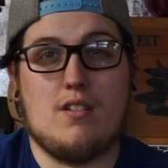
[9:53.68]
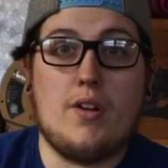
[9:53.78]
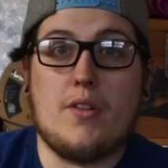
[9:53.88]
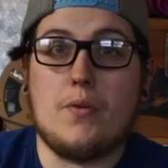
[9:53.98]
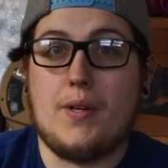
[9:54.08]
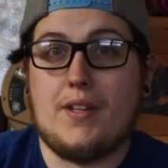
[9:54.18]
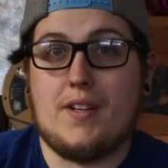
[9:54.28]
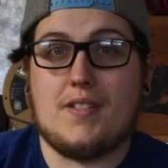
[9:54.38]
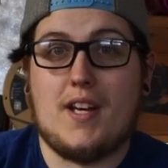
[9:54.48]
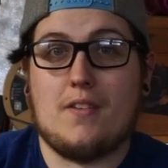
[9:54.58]
Another really
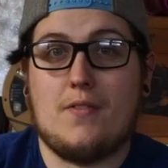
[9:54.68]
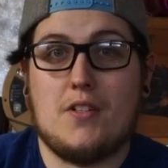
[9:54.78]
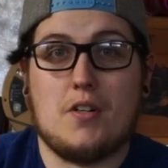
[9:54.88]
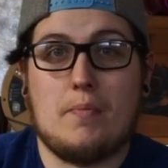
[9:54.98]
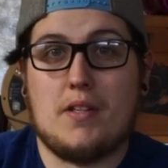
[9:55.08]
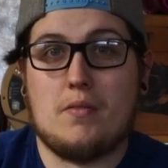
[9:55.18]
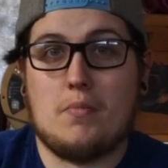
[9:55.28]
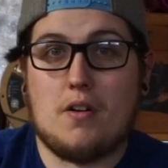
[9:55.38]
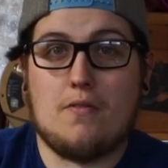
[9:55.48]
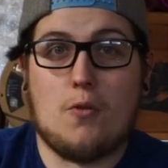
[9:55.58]
exciting feature about the
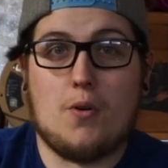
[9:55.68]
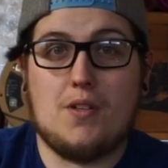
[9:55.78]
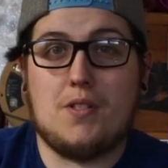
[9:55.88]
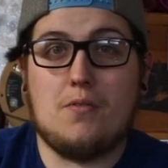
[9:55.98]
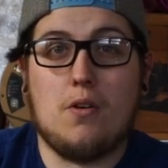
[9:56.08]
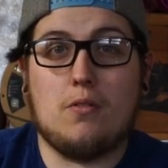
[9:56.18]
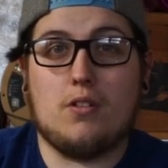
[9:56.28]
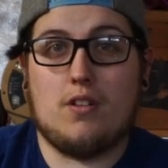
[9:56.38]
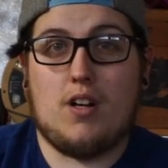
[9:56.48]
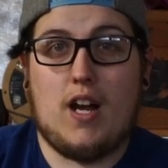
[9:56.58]
Mark IV is you no
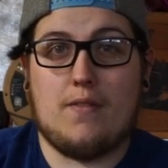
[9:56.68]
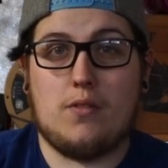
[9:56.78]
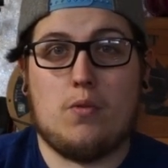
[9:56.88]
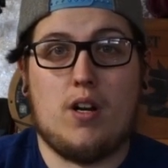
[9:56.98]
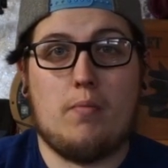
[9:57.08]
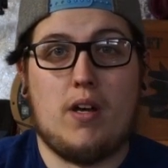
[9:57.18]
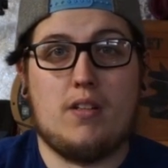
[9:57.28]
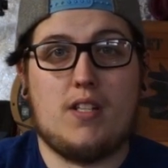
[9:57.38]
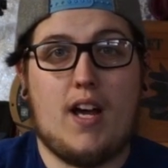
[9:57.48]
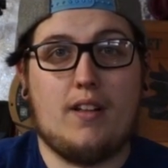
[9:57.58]
longer have to worry
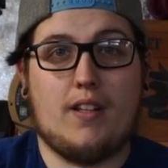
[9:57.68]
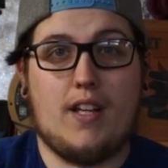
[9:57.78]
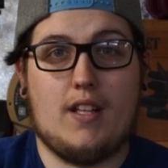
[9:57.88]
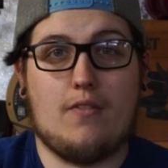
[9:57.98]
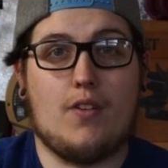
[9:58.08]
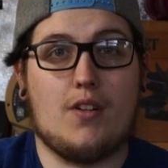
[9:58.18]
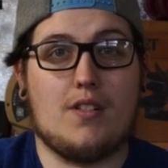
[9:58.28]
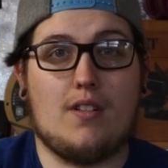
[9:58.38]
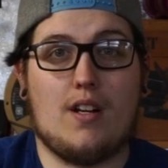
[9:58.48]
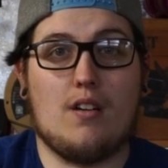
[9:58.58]
about dialing in that
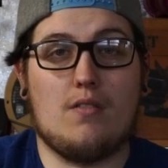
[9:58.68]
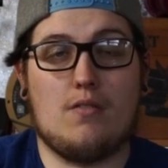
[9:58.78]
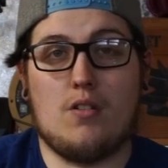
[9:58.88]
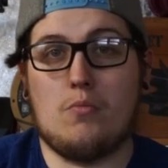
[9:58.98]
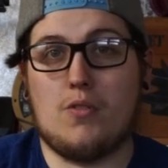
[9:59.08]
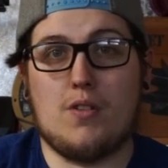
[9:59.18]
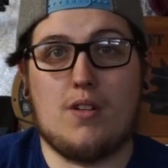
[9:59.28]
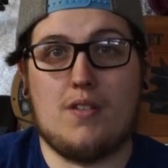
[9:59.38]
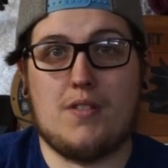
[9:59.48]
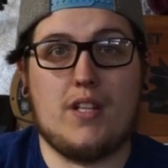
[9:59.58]
first layer. No
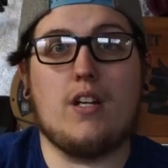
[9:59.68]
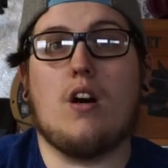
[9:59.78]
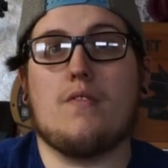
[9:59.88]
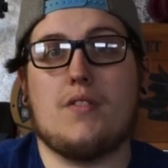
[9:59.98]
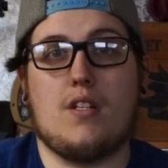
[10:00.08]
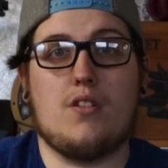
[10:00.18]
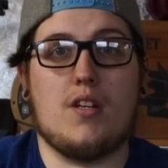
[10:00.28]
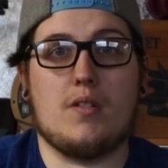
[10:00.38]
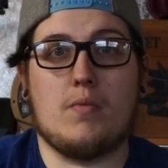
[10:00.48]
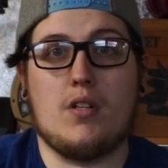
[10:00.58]
more Z offset
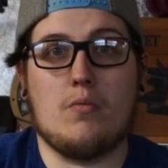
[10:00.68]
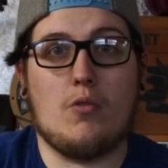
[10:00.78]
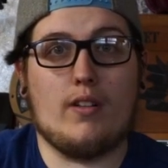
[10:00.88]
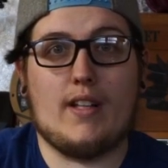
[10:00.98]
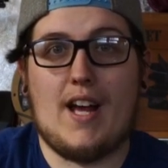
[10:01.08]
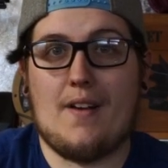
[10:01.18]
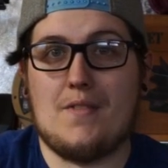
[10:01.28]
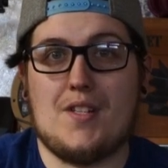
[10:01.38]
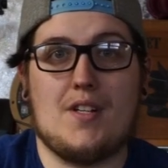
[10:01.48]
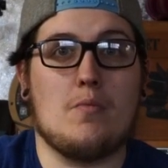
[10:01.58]
adjustment, no more
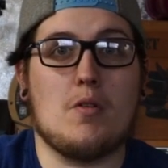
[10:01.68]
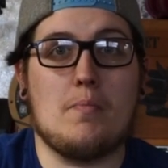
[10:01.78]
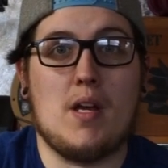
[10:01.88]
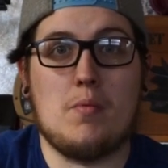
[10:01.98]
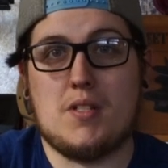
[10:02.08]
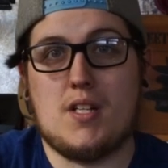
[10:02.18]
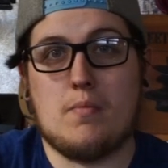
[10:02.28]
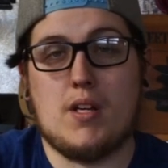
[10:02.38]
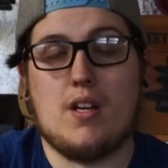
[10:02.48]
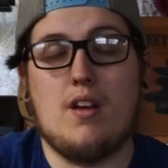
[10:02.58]
live Z, no more baby
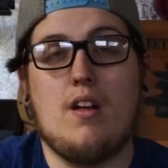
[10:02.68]
stepping.